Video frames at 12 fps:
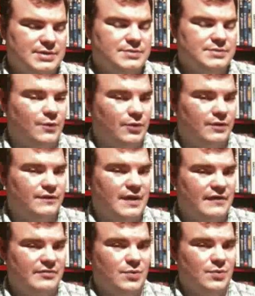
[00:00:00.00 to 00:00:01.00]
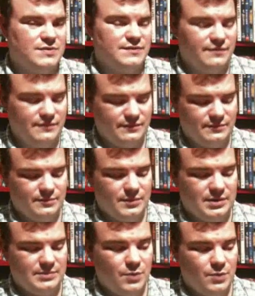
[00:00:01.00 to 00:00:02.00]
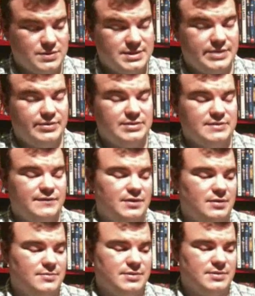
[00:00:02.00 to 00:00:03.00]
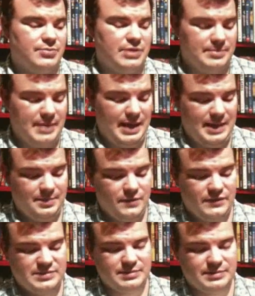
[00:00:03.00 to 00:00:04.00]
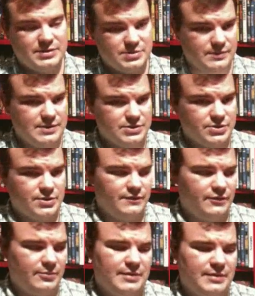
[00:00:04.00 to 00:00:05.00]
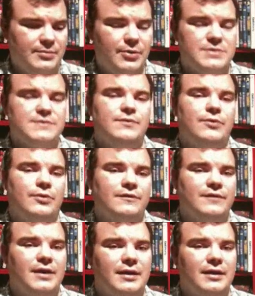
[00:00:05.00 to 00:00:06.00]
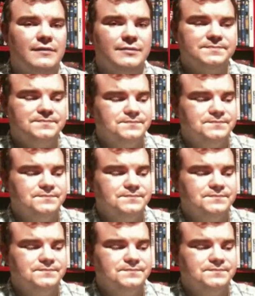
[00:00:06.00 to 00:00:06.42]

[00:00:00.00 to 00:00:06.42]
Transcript: When you get to 4 and 5 in most series of films, they're pretty bad movies, but these are good for being parts 4 and 5.